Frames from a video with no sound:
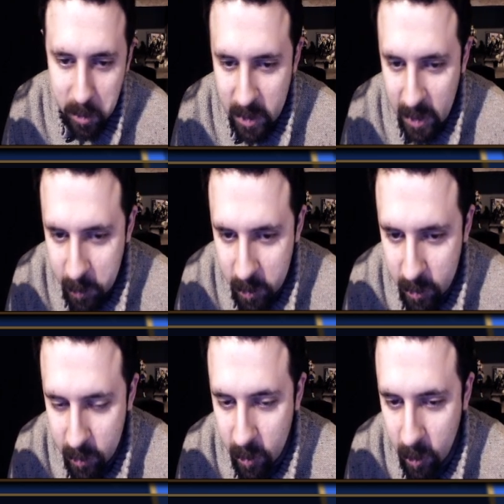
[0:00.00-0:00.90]
times
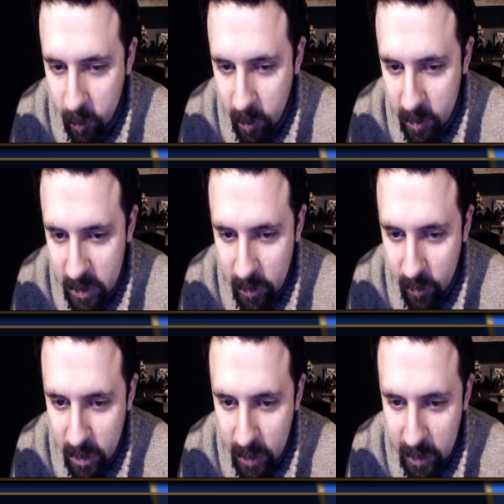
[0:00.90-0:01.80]
to
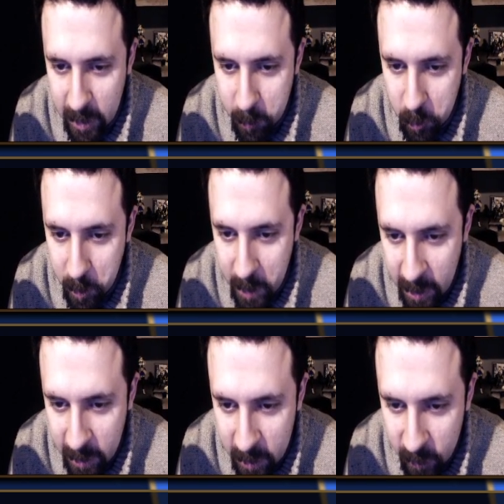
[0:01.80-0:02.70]
375 times with
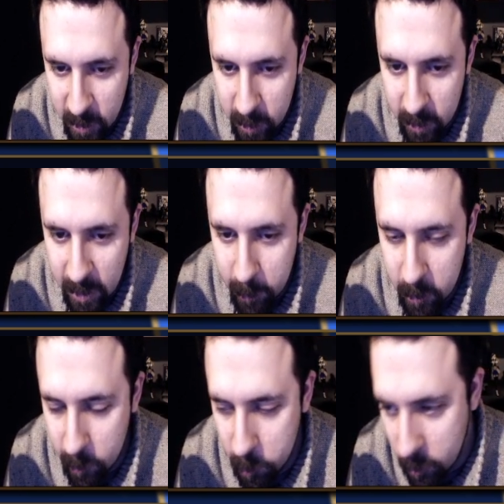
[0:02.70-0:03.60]
Magnus physical
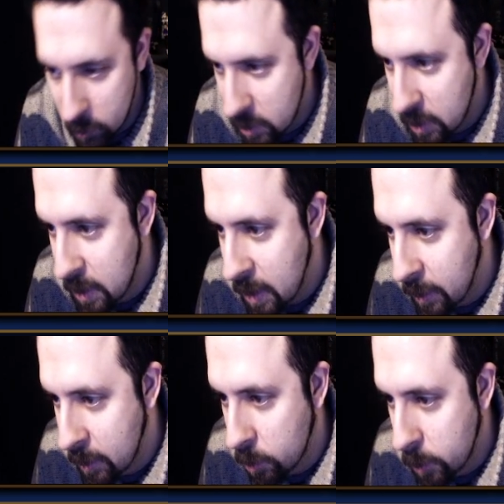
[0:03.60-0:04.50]
damage,
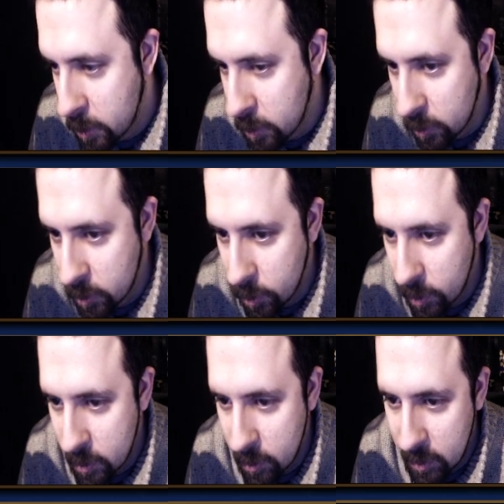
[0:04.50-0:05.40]
non-elemental, so
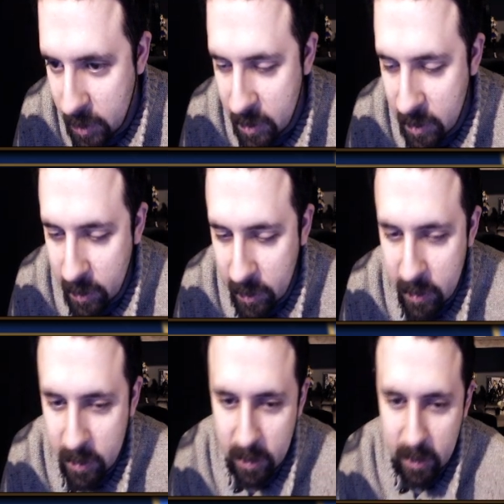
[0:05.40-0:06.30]
it's decent at
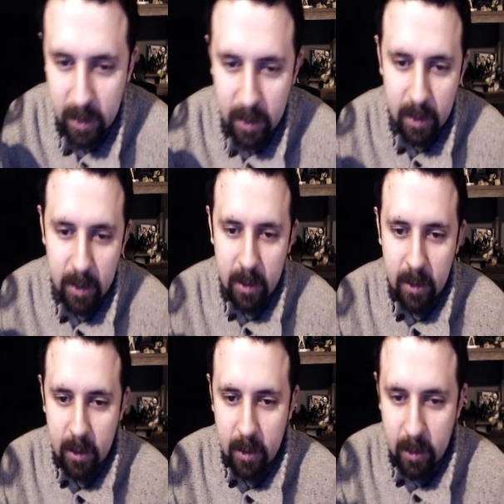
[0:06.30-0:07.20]
least.
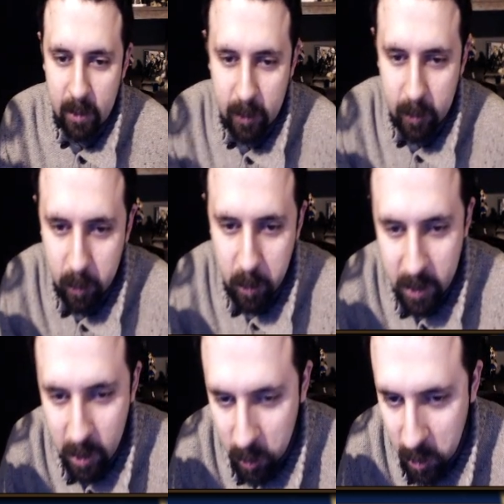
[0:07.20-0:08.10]
Uh, we'll be
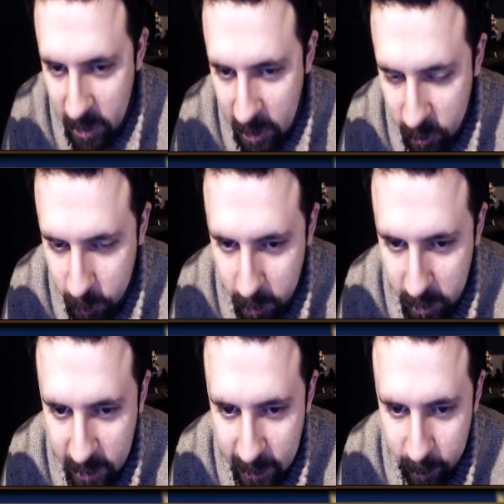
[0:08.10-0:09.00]
talking about that
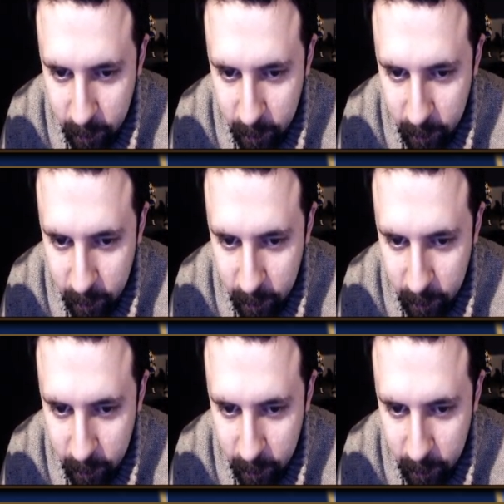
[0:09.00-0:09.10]
shortly.